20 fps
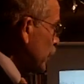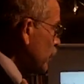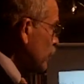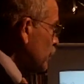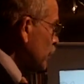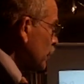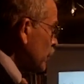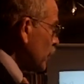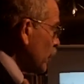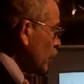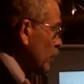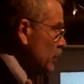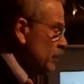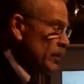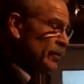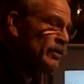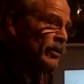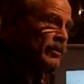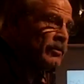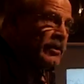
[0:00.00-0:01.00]
as leadership
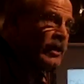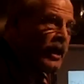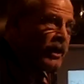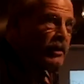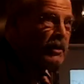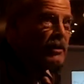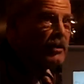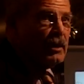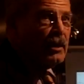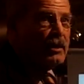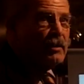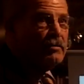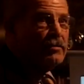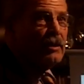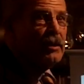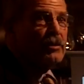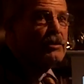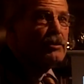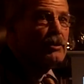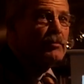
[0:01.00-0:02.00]
goes, it's exactly the kind
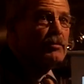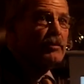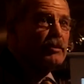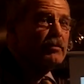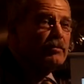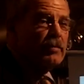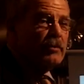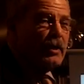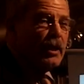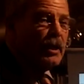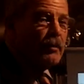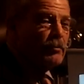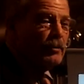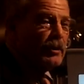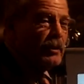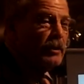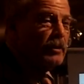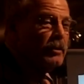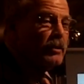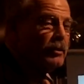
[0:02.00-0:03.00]
of leadership you've
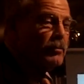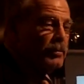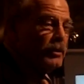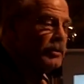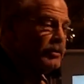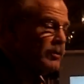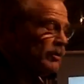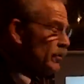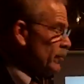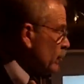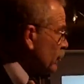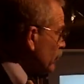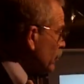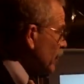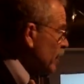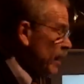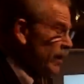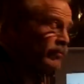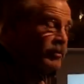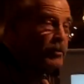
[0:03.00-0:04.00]
operated in your business. You
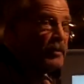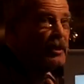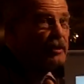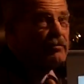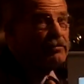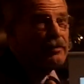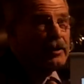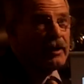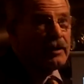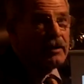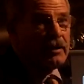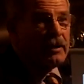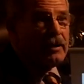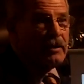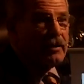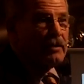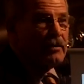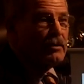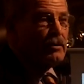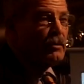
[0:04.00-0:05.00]
treat everybody
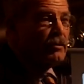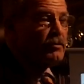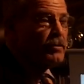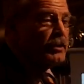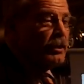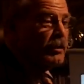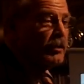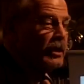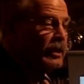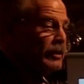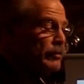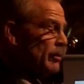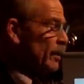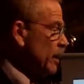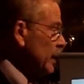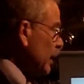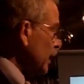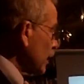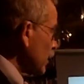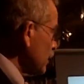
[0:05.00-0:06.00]
fairly. You don't single
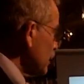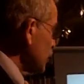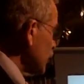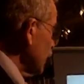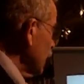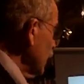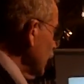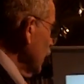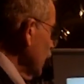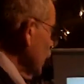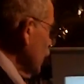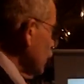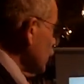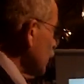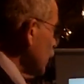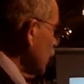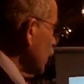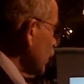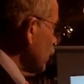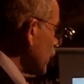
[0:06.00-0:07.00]
anybody out.
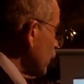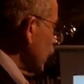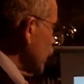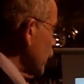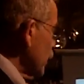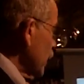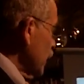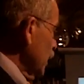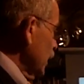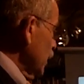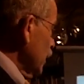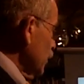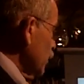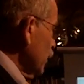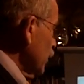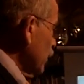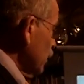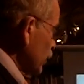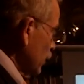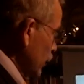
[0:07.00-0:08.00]
When over there, uh,
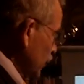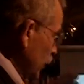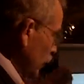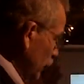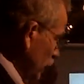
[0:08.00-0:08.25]
so you